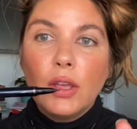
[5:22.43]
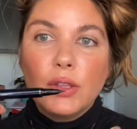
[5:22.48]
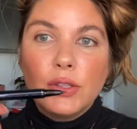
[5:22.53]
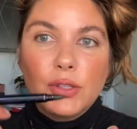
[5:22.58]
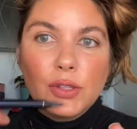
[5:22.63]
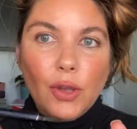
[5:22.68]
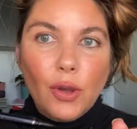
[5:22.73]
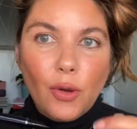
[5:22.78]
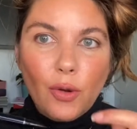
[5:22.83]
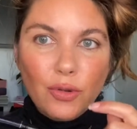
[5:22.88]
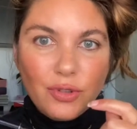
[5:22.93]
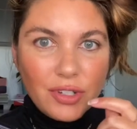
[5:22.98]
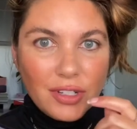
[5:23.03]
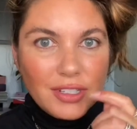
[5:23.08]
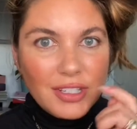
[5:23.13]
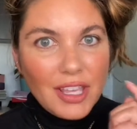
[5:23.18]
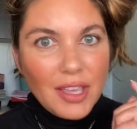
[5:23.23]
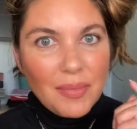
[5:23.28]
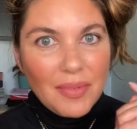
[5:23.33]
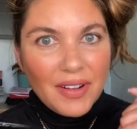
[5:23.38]
So
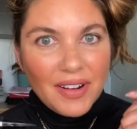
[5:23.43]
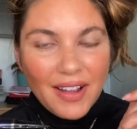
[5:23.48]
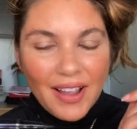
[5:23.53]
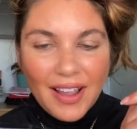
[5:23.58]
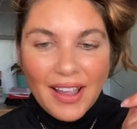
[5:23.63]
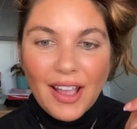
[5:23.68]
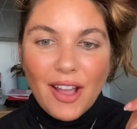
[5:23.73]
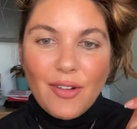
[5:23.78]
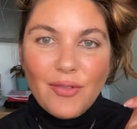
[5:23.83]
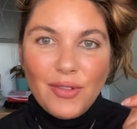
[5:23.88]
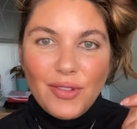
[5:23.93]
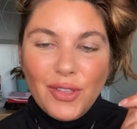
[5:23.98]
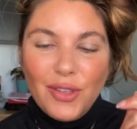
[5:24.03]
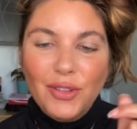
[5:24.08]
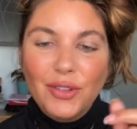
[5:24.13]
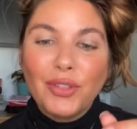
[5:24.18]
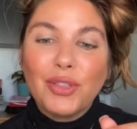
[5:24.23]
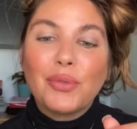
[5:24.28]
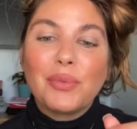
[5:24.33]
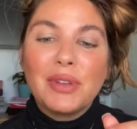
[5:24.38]
just keep an eye out for
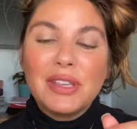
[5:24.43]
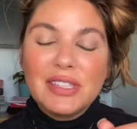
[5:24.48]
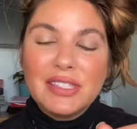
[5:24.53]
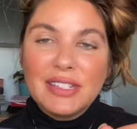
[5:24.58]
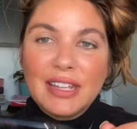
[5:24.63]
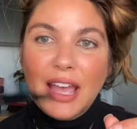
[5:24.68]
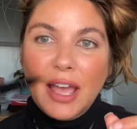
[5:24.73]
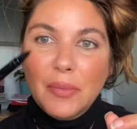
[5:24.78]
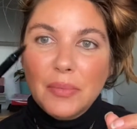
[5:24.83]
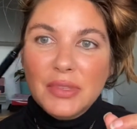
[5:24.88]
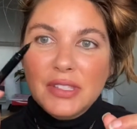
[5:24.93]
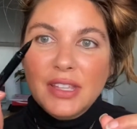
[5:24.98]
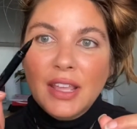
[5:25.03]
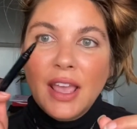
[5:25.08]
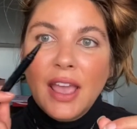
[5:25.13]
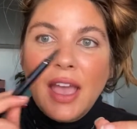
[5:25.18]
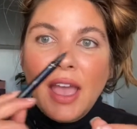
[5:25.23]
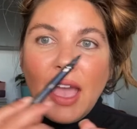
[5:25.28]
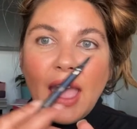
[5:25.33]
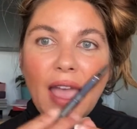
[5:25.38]
those 3 steps.
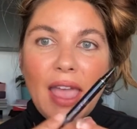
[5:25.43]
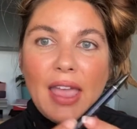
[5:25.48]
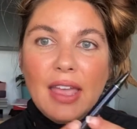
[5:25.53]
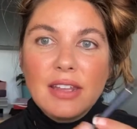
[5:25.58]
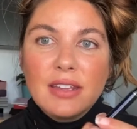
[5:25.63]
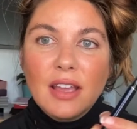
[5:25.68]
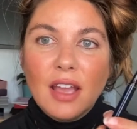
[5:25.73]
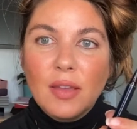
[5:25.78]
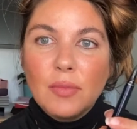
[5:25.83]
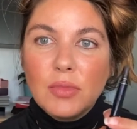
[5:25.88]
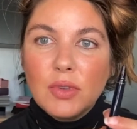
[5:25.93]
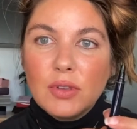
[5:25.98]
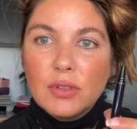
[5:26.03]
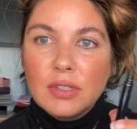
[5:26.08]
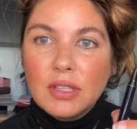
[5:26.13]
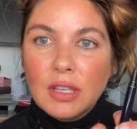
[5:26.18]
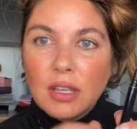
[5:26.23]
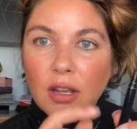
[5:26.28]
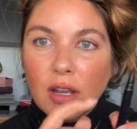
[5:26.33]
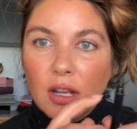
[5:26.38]
And I'm
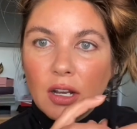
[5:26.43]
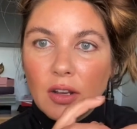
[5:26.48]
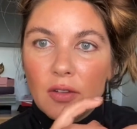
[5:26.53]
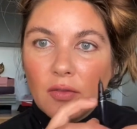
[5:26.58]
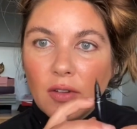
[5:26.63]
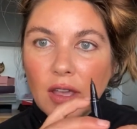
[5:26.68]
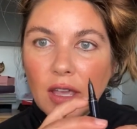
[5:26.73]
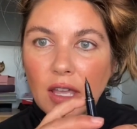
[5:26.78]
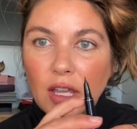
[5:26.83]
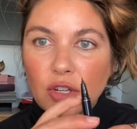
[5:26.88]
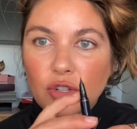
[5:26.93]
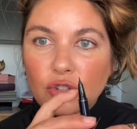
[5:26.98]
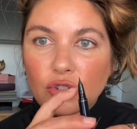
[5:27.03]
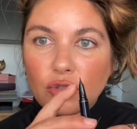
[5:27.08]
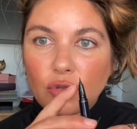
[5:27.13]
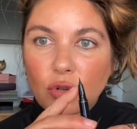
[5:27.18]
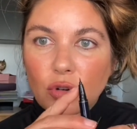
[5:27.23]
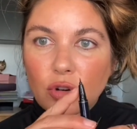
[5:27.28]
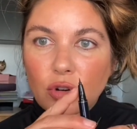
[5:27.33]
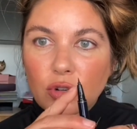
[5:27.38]
using kind of a
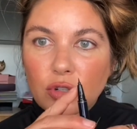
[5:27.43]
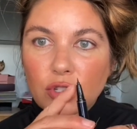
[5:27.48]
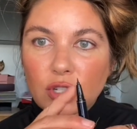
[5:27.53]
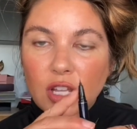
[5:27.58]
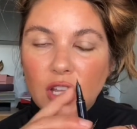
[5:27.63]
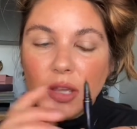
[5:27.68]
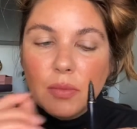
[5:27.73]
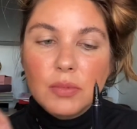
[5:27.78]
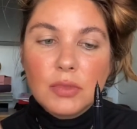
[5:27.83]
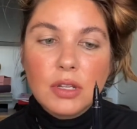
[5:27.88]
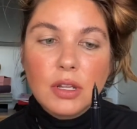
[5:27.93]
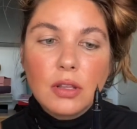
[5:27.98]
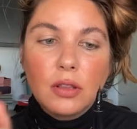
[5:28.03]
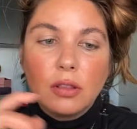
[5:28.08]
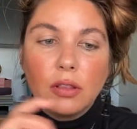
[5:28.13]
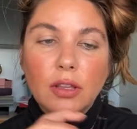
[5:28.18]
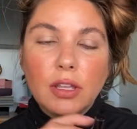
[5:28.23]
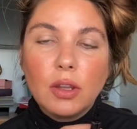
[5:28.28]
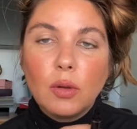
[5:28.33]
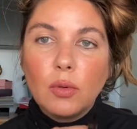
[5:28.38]
shorter tipped
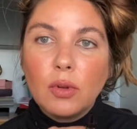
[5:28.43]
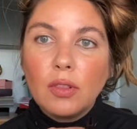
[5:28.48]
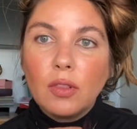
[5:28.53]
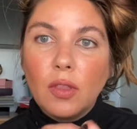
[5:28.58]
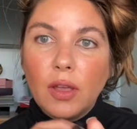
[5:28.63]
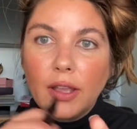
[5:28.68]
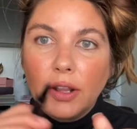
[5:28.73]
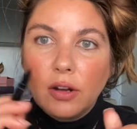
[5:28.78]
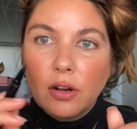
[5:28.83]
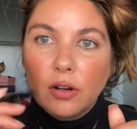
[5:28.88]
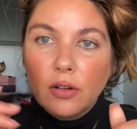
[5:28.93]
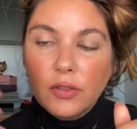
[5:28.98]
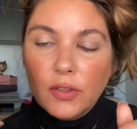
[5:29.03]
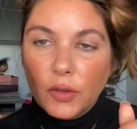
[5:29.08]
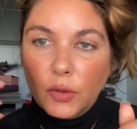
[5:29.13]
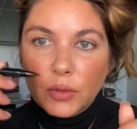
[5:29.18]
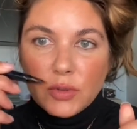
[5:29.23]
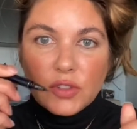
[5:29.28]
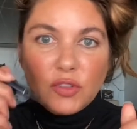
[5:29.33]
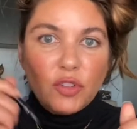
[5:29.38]
liquid liner.
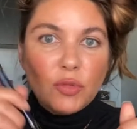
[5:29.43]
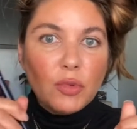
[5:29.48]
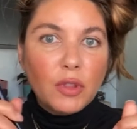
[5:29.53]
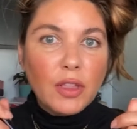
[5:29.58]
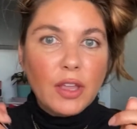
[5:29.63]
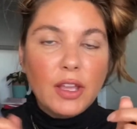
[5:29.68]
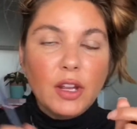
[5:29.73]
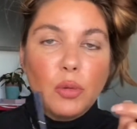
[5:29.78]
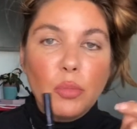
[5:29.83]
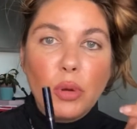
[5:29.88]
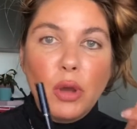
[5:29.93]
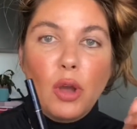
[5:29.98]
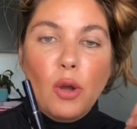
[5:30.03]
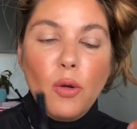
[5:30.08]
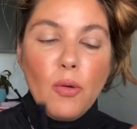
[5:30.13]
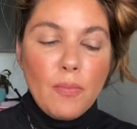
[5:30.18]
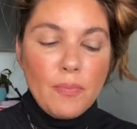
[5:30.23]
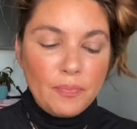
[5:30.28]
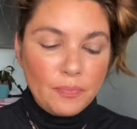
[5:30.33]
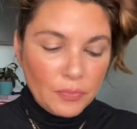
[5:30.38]
This one's from Clay to
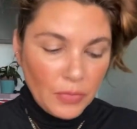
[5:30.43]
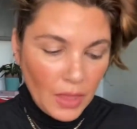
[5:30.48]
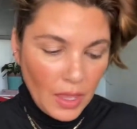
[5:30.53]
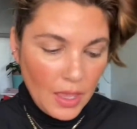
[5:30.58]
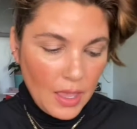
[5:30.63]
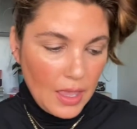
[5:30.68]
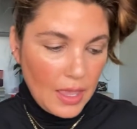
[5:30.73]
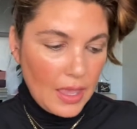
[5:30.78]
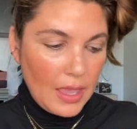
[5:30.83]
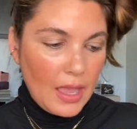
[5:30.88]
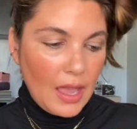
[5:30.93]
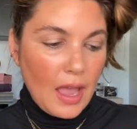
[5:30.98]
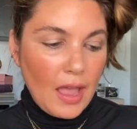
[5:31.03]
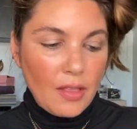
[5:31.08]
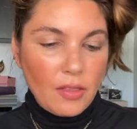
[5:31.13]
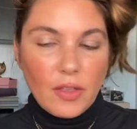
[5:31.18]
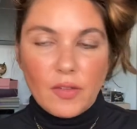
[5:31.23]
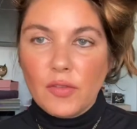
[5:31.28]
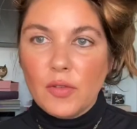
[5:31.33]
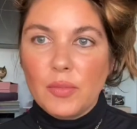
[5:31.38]
Pot. I
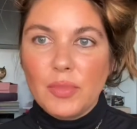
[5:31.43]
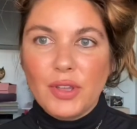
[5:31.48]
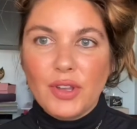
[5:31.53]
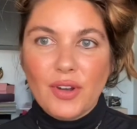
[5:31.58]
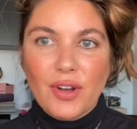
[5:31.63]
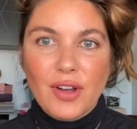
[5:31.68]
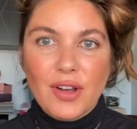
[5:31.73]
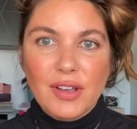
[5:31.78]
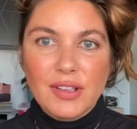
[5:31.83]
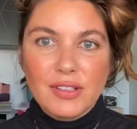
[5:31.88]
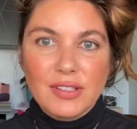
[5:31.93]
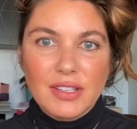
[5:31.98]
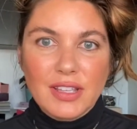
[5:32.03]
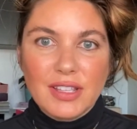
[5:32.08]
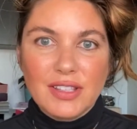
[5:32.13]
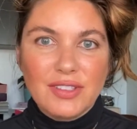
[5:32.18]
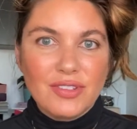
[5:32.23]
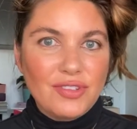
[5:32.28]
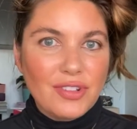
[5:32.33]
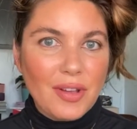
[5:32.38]
love it because
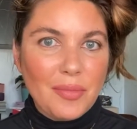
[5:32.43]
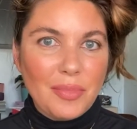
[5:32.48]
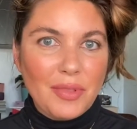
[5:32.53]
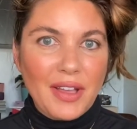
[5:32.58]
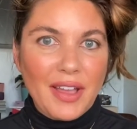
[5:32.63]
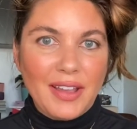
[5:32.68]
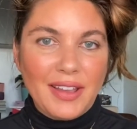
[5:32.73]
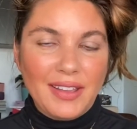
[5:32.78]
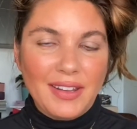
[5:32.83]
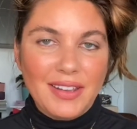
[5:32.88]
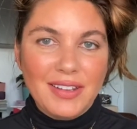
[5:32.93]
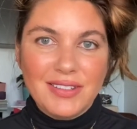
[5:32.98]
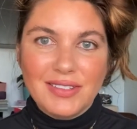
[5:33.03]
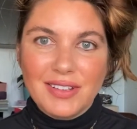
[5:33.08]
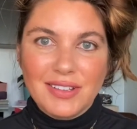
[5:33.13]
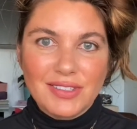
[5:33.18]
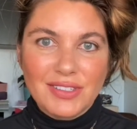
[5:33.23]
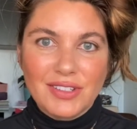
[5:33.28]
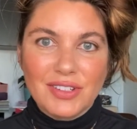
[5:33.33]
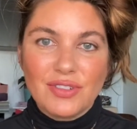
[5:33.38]
it's jet black and it
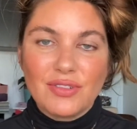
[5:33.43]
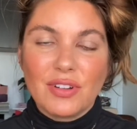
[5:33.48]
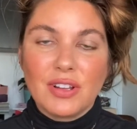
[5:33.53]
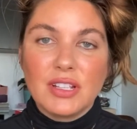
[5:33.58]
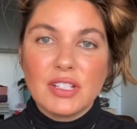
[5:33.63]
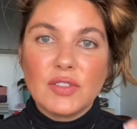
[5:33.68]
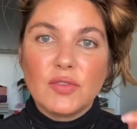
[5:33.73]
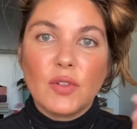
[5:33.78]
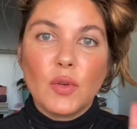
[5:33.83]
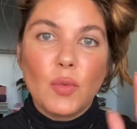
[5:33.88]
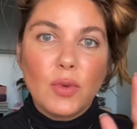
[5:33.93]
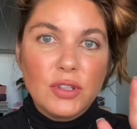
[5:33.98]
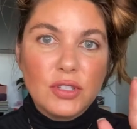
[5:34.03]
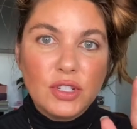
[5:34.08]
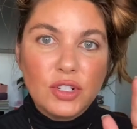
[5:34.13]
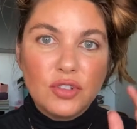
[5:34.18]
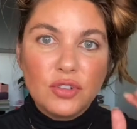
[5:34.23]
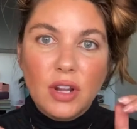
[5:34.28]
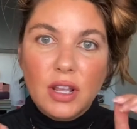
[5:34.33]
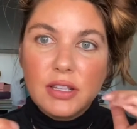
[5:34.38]
doesn't transfer once
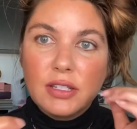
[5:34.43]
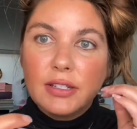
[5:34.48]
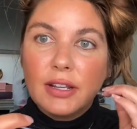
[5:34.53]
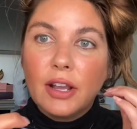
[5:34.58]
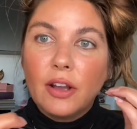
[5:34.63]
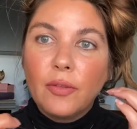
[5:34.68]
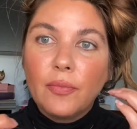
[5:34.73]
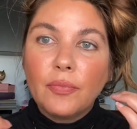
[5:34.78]
it dries down.